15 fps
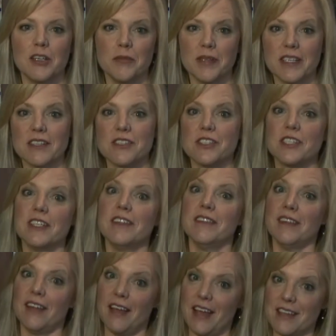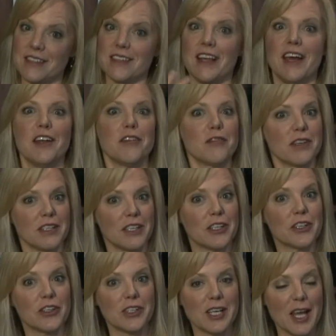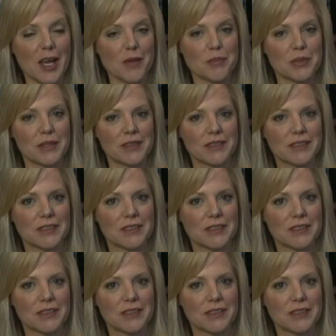because she hasn't had a really good nap.